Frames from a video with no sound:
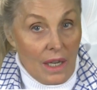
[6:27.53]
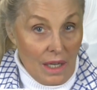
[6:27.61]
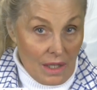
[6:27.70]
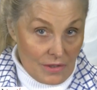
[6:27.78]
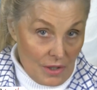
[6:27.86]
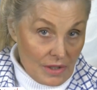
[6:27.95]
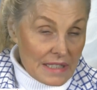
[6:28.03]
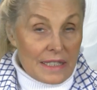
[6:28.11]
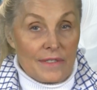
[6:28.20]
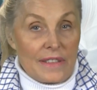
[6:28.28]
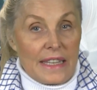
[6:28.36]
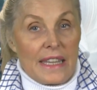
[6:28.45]

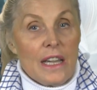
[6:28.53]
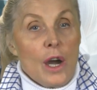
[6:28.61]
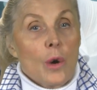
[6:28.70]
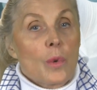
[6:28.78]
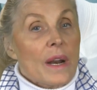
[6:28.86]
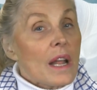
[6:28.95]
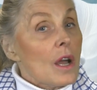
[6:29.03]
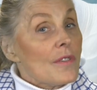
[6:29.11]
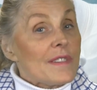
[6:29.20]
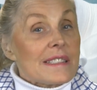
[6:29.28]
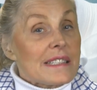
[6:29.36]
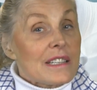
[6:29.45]
Alternatively, what I
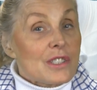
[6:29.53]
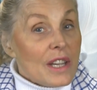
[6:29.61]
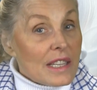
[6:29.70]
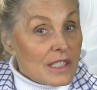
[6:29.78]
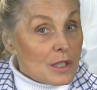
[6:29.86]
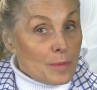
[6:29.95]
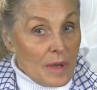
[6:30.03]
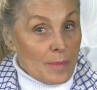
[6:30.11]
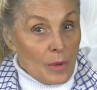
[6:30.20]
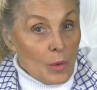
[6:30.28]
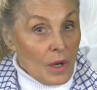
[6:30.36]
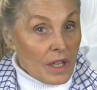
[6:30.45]
often suggest to
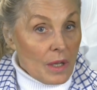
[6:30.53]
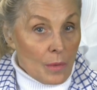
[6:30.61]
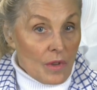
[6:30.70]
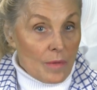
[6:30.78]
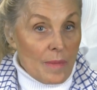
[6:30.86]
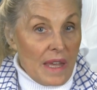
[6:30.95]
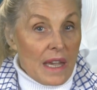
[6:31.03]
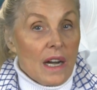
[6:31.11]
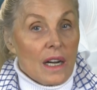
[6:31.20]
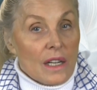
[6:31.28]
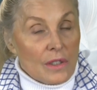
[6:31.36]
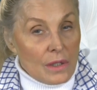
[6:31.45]
people working with me
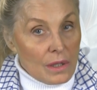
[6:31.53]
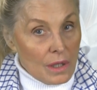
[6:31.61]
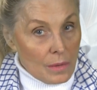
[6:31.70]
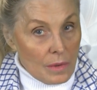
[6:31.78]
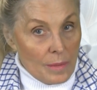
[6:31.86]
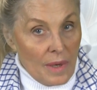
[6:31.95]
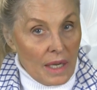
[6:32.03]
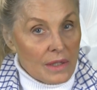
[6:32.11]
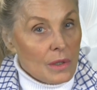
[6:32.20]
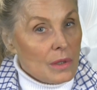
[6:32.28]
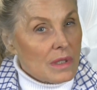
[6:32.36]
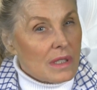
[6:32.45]
on Cura
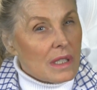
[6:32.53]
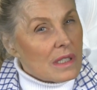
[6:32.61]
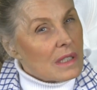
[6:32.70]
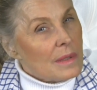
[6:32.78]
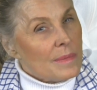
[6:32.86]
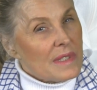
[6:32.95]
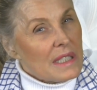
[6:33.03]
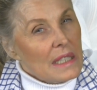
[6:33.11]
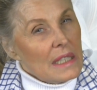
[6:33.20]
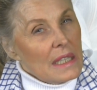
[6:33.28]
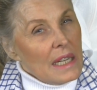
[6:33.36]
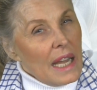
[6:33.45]
Romana whose systems
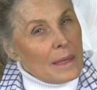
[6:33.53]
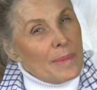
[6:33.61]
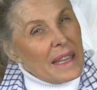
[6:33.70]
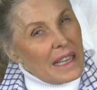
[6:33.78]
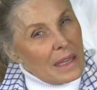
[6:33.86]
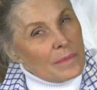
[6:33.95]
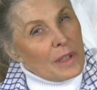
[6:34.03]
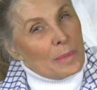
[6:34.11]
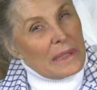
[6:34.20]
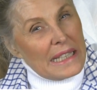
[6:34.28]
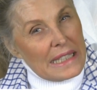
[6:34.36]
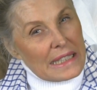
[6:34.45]
had become
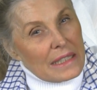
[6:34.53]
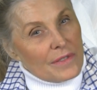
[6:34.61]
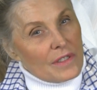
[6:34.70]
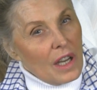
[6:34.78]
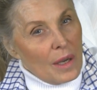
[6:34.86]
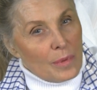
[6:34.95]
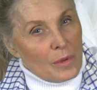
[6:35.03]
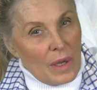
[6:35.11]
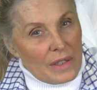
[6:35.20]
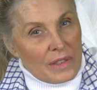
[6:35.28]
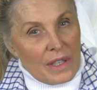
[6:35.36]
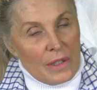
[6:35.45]
depleted of top
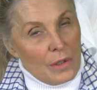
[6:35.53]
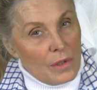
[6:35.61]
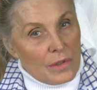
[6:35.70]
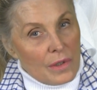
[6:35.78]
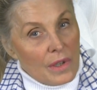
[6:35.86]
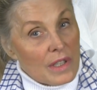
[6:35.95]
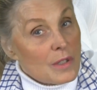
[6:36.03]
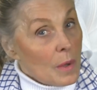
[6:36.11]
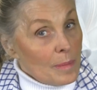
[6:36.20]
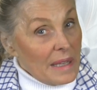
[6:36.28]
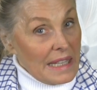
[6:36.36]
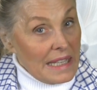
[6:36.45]
quality nutrients
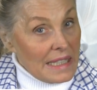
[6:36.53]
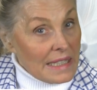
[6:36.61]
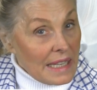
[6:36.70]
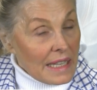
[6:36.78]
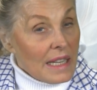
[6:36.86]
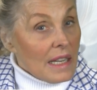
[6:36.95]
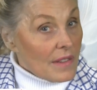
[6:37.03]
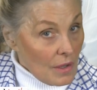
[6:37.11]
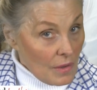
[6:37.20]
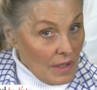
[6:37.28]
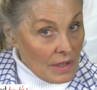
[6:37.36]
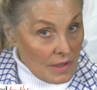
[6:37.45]
when beginning
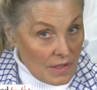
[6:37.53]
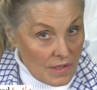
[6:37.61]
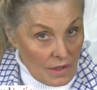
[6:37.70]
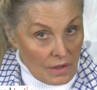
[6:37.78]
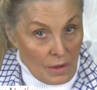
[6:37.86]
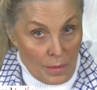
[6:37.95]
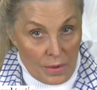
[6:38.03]
their inner circle